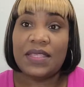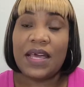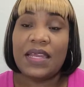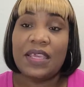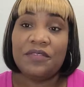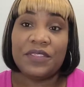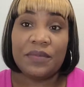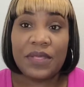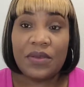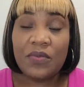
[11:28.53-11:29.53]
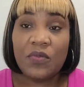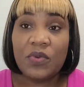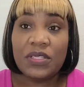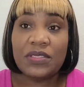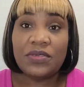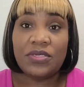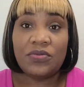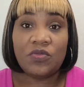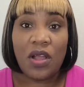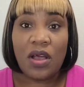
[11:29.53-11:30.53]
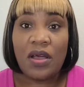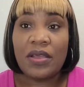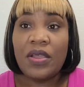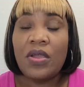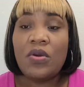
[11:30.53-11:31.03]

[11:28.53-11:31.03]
that if something was wrong